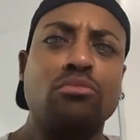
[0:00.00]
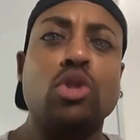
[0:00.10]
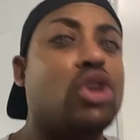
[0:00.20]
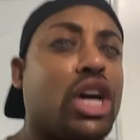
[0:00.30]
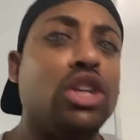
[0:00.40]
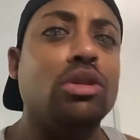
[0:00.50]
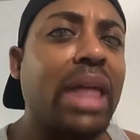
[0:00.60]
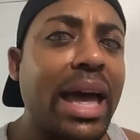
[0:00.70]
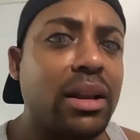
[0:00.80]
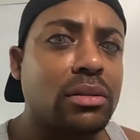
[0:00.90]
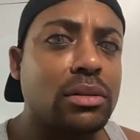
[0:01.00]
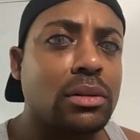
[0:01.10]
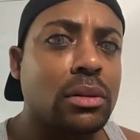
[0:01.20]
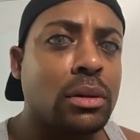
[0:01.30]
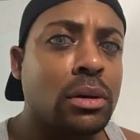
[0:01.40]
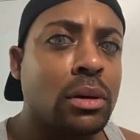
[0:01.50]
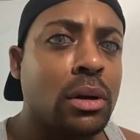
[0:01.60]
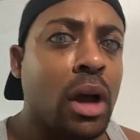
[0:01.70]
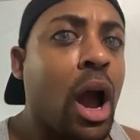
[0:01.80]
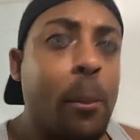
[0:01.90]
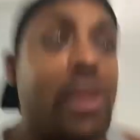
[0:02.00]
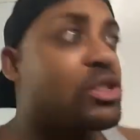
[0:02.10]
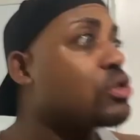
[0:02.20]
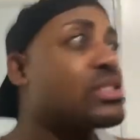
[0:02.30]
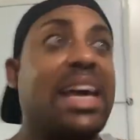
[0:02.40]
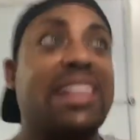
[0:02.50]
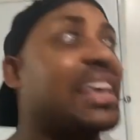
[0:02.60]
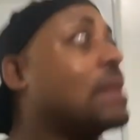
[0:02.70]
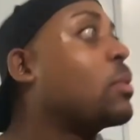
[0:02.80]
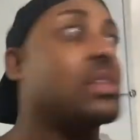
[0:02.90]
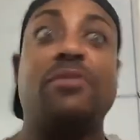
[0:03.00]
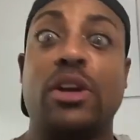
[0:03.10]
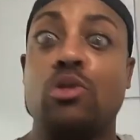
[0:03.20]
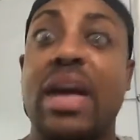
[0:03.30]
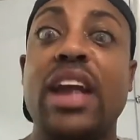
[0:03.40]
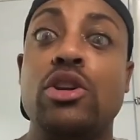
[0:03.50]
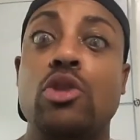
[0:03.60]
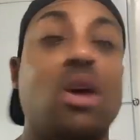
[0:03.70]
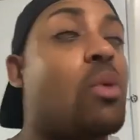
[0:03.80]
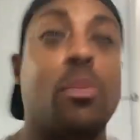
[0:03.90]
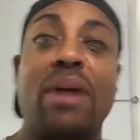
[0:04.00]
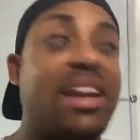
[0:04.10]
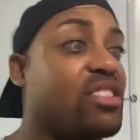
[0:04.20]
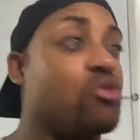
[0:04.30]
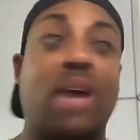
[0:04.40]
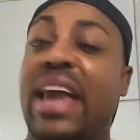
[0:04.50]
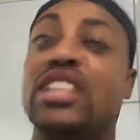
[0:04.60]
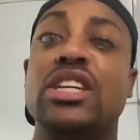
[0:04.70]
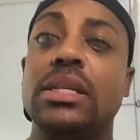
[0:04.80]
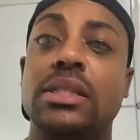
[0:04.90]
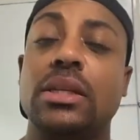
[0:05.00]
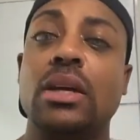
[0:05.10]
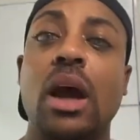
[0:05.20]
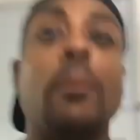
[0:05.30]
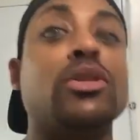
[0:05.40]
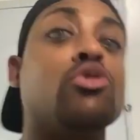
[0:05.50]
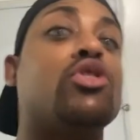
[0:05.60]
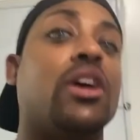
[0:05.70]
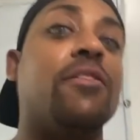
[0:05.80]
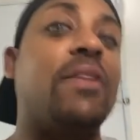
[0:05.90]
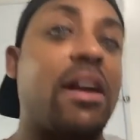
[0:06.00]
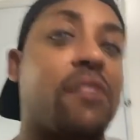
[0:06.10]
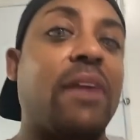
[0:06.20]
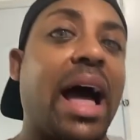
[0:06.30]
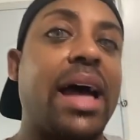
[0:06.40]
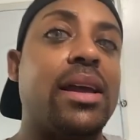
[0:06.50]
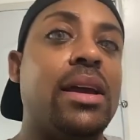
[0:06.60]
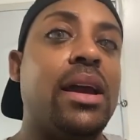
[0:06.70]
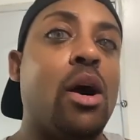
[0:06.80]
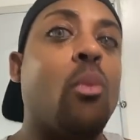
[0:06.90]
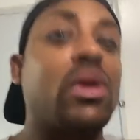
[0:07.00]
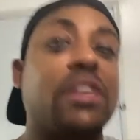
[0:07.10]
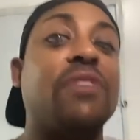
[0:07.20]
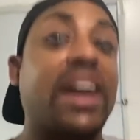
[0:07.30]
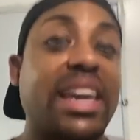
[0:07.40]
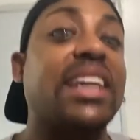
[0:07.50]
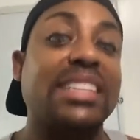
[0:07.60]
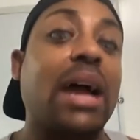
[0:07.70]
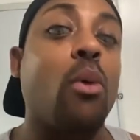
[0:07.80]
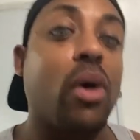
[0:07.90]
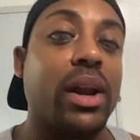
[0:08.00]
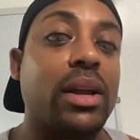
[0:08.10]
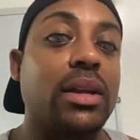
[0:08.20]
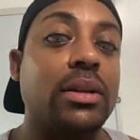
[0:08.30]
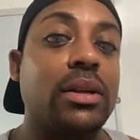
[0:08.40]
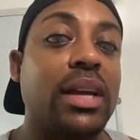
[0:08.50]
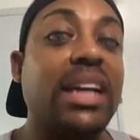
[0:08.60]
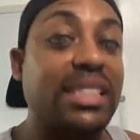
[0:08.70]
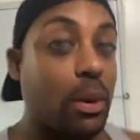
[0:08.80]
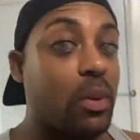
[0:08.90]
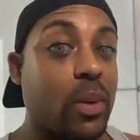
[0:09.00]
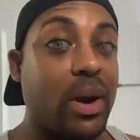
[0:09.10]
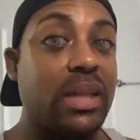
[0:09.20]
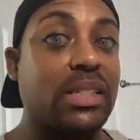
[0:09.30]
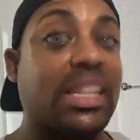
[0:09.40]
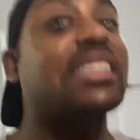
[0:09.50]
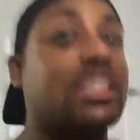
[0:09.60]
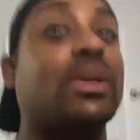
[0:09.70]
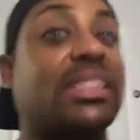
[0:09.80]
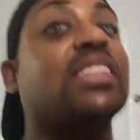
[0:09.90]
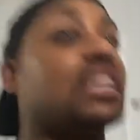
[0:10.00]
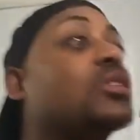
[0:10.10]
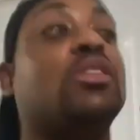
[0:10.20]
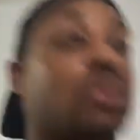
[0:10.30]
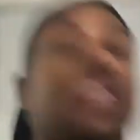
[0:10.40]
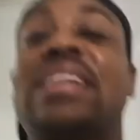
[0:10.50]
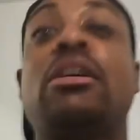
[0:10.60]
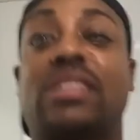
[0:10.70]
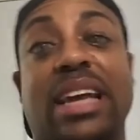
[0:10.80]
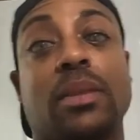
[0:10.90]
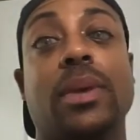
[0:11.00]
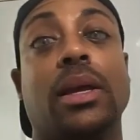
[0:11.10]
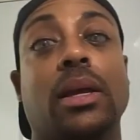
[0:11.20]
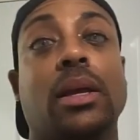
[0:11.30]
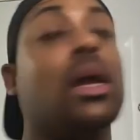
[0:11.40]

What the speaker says: You couldn't do that? But you started telling me what the fuck you can't do and what prices you can't adjust, but you couldn't verify what the fuck it is that I wanted. Is that what it was? Because that's what it sounds like to me.